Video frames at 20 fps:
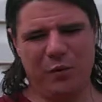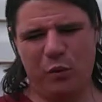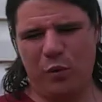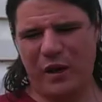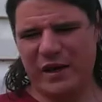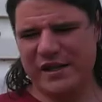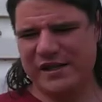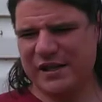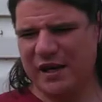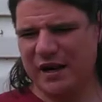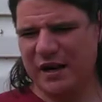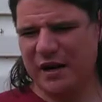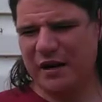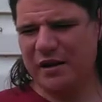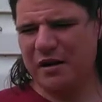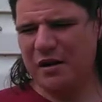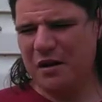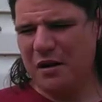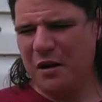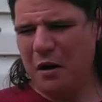
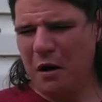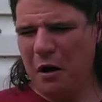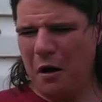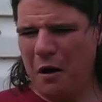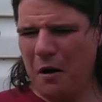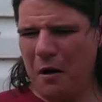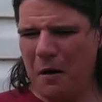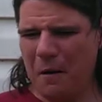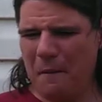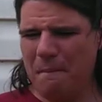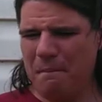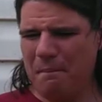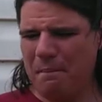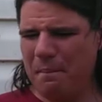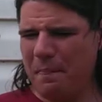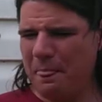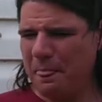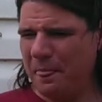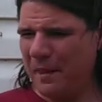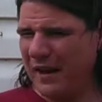wayside.
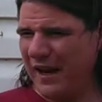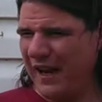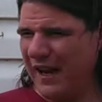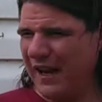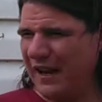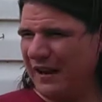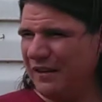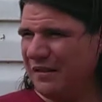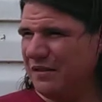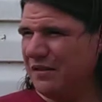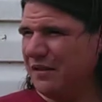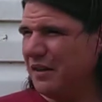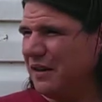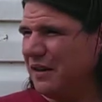And